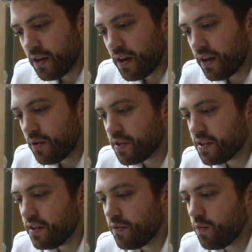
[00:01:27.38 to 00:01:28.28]
And
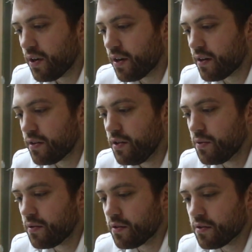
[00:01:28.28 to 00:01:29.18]
receive 100
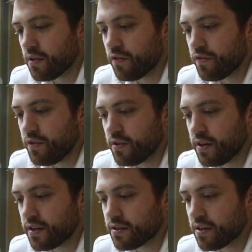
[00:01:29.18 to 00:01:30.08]
euros off your
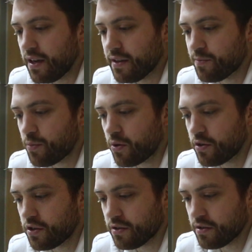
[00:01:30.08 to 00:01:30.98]
next lens
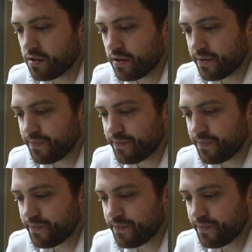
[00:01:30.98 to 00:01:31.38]
purchase.